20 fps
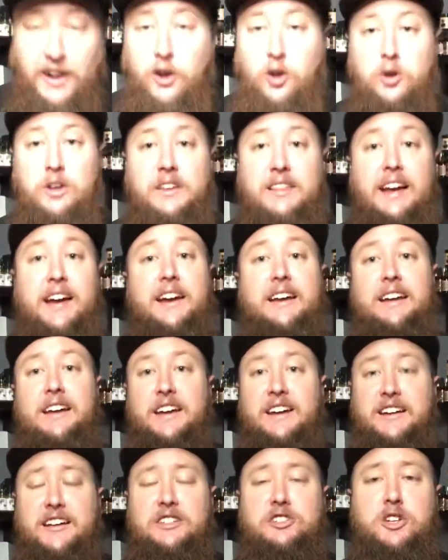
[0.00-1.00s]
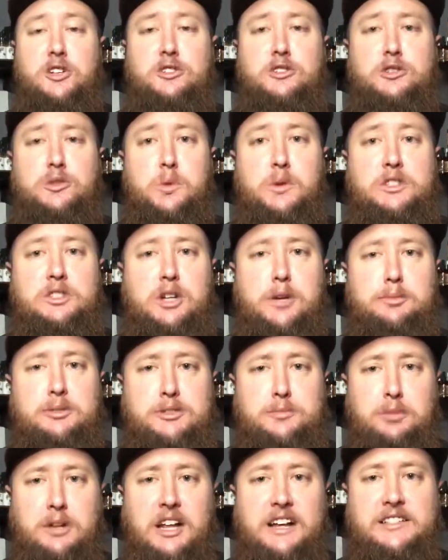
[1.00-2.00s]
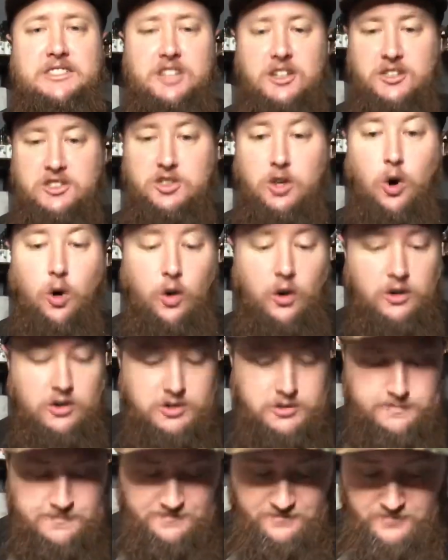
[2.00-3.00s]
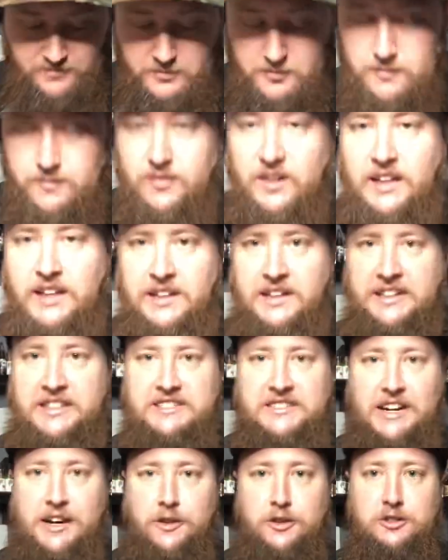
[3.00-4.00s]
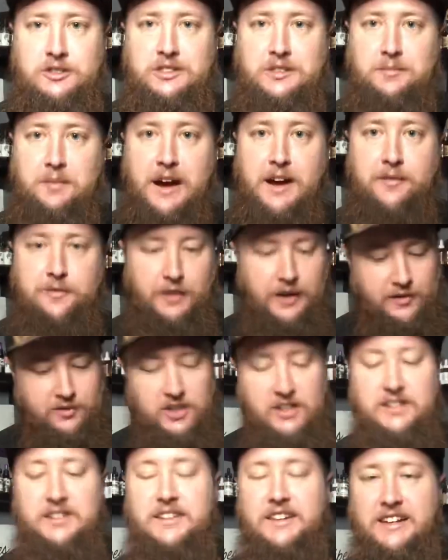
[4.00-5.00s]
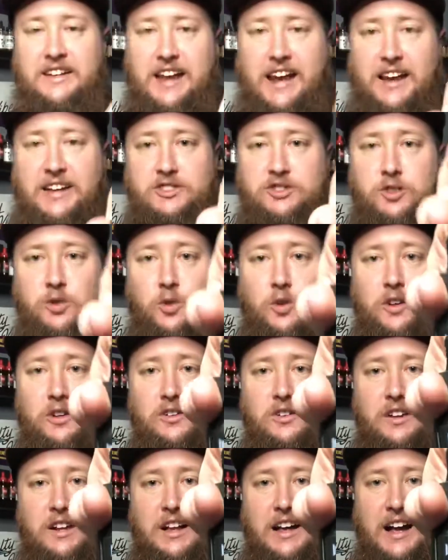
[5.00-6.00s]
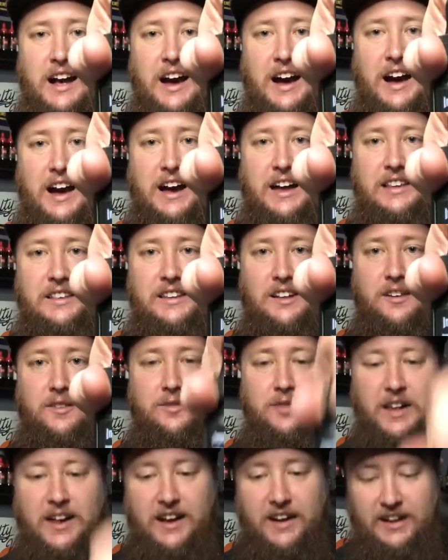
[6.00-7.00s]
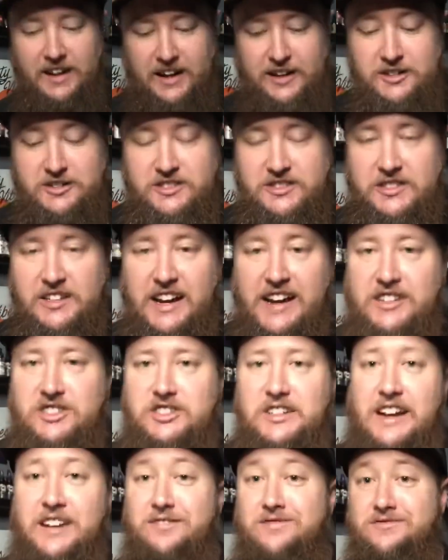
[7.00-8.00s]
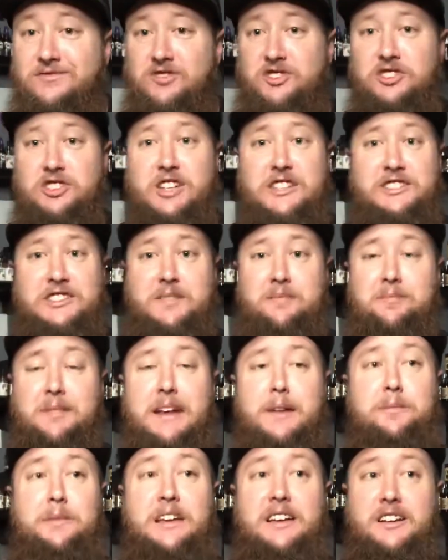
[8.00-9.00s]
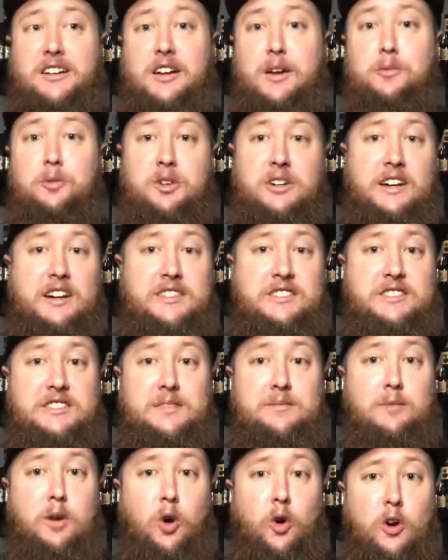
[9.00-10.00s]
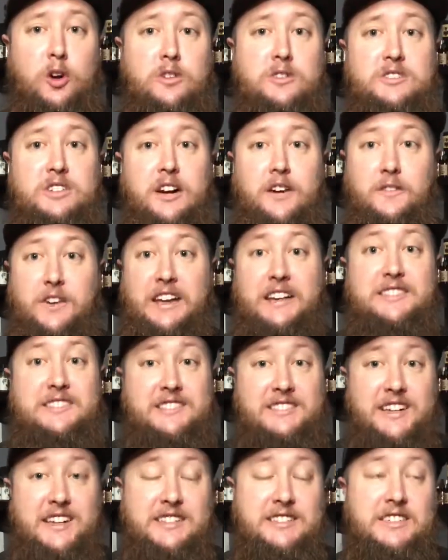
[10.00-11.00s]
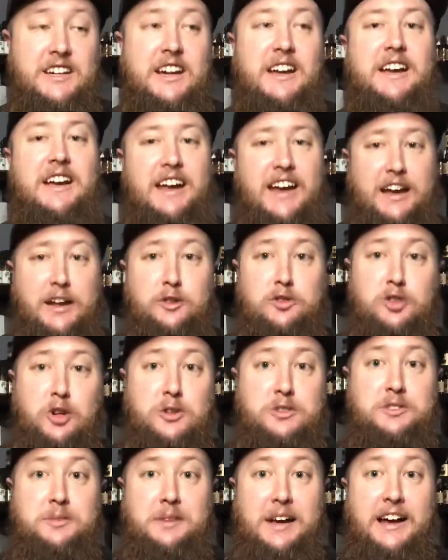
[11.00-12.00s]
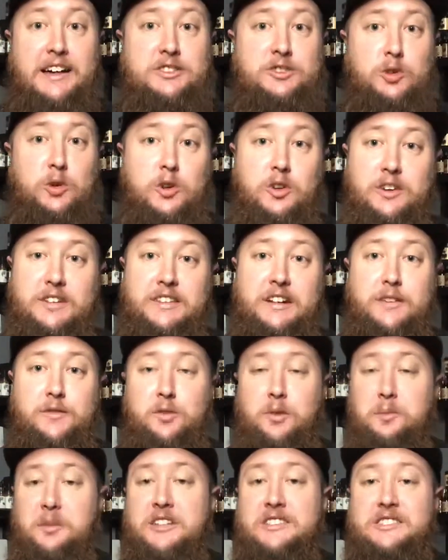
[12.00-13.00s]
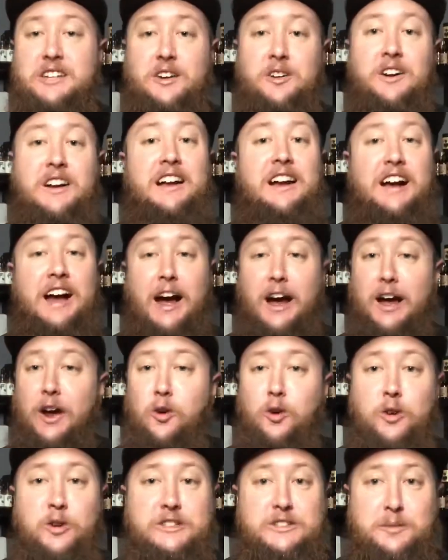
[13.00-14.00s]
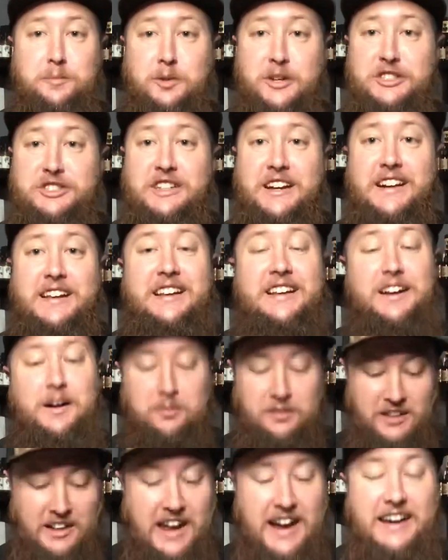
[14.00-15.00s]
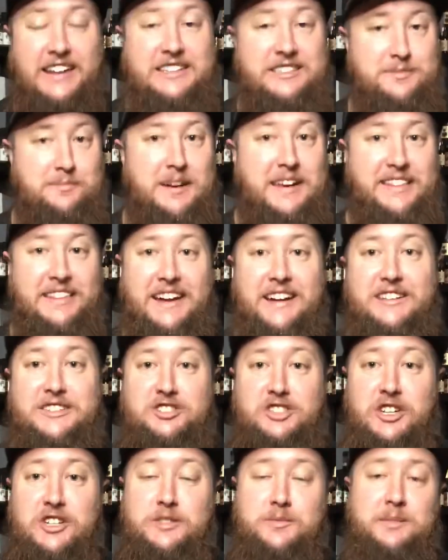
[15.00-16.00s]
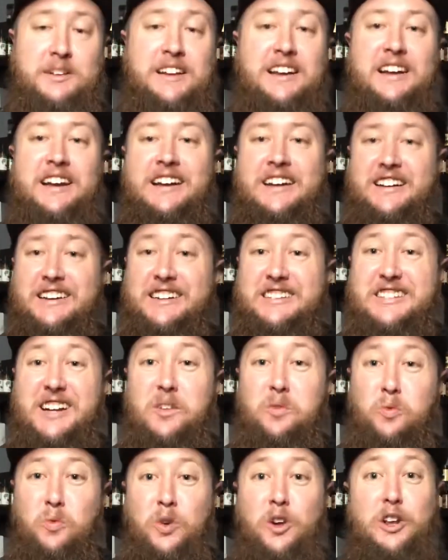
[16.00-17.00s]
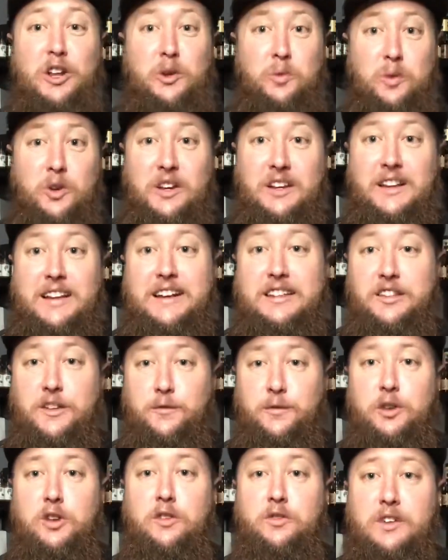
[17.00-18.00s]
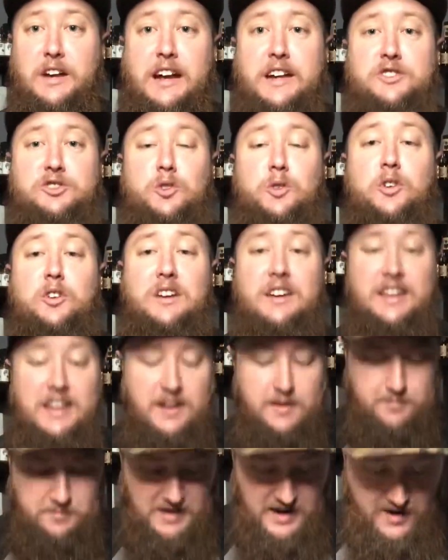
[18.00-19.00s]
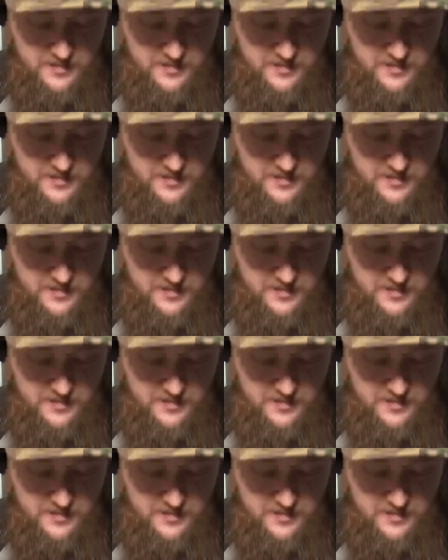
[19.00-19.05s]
only that, he's also switched up his blends on his oils. He's now using my favorite, the castor oil. I love that. I used to actually have Justin make me a couple custom oils of his scents and he'd throw some castor oil in there for me. So I always appreciate it and I'm glad he's made that adjustment because I really, really like the feel of castor oil in my